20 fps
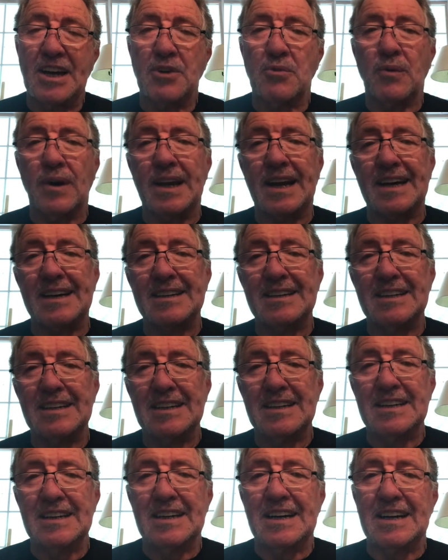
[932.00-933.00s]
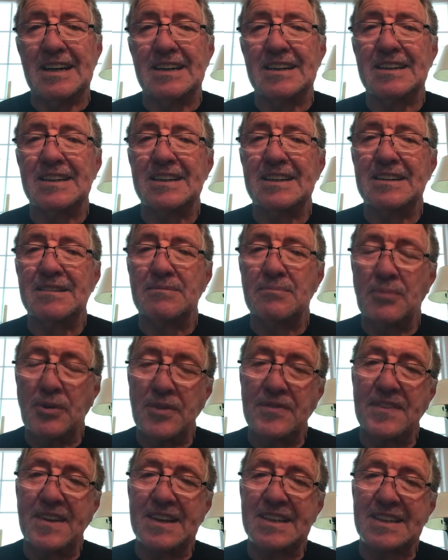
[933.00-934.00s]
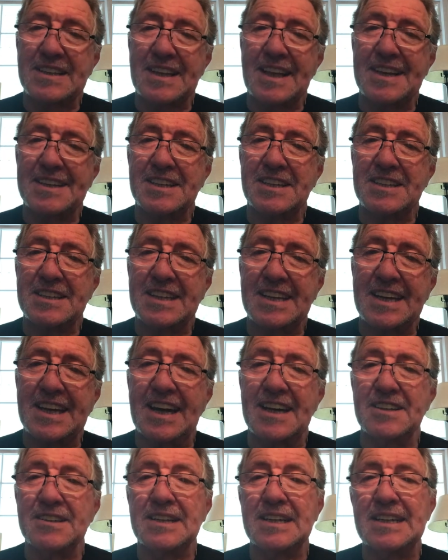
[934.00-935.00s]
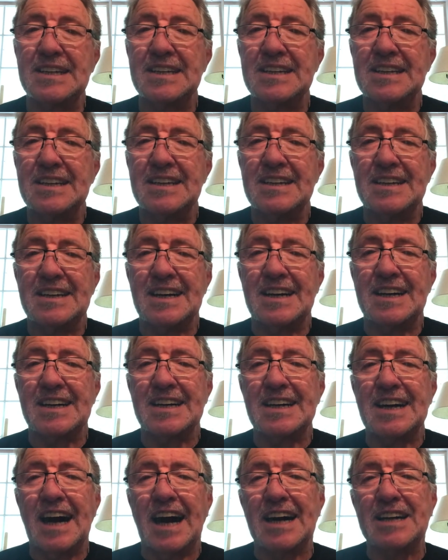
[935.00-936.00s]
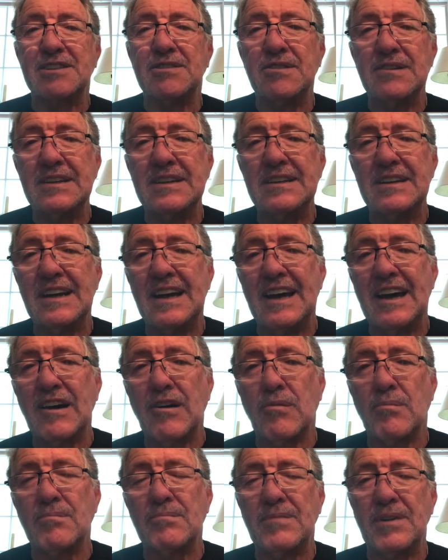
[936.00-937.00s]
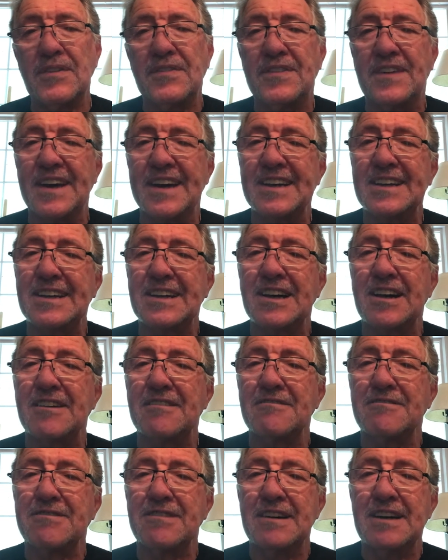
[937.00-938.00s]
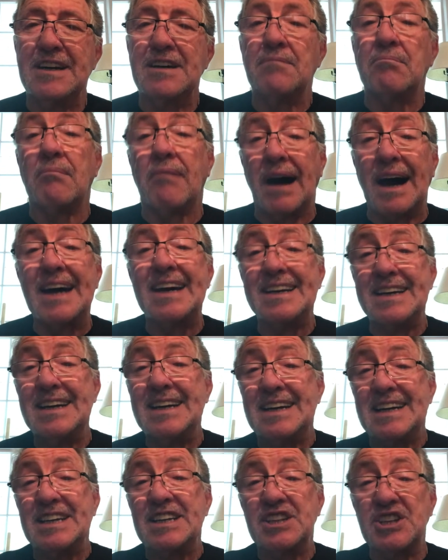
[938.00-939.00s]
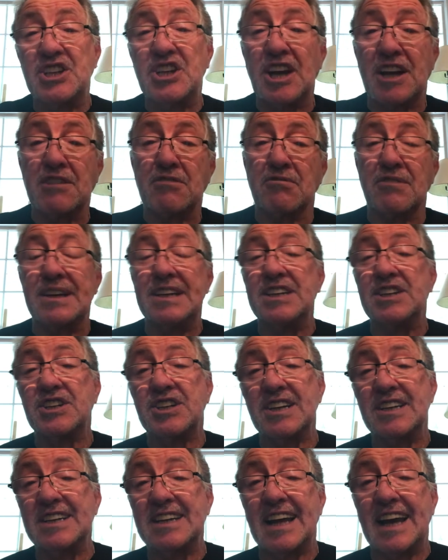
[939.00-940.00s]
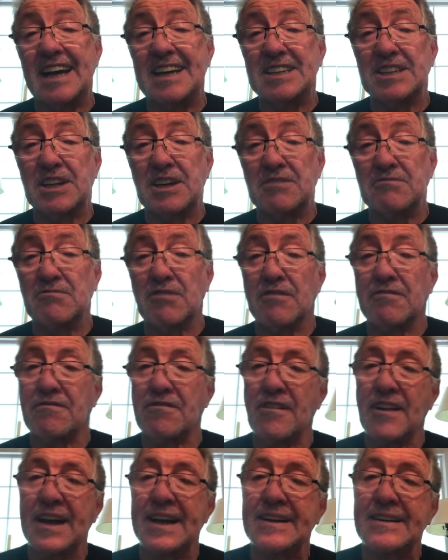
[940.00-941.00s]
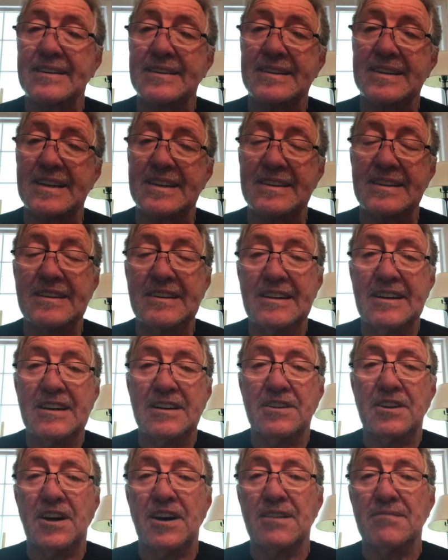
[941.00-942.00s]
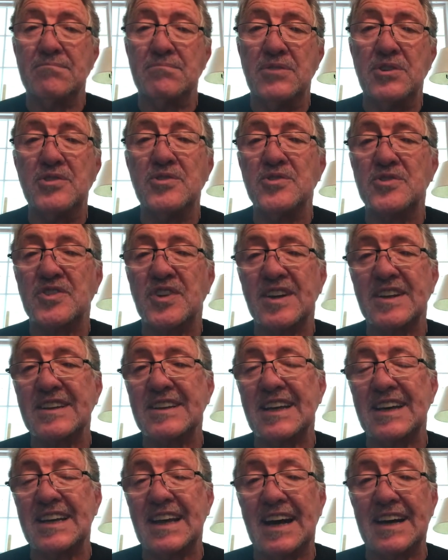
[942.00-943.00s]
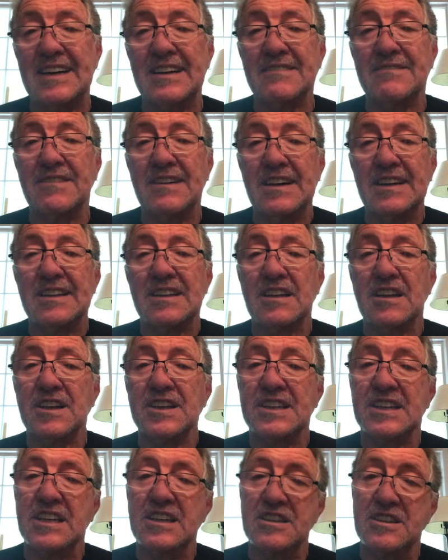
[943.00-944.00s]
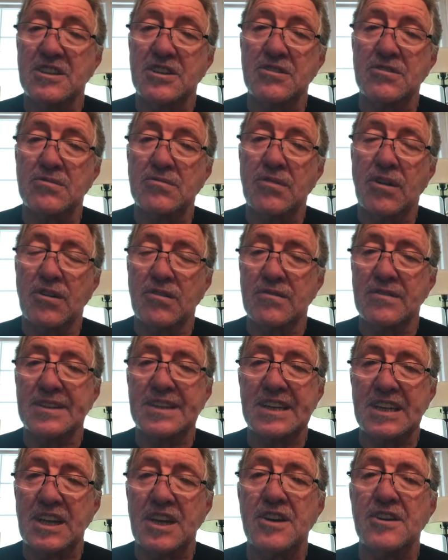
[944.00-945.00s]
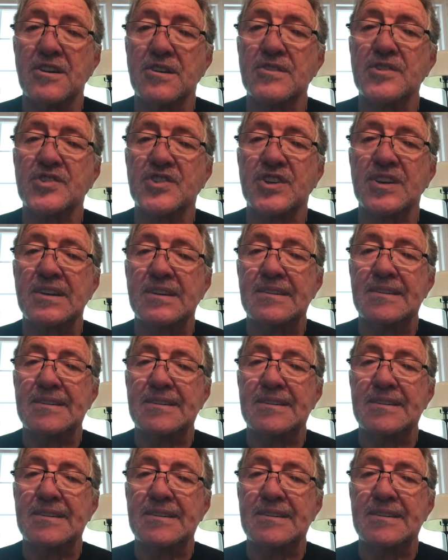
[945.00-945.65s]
When I put this lesson together, I couldn't help but think of my generation as it reflects in the music that I have listened to over the years.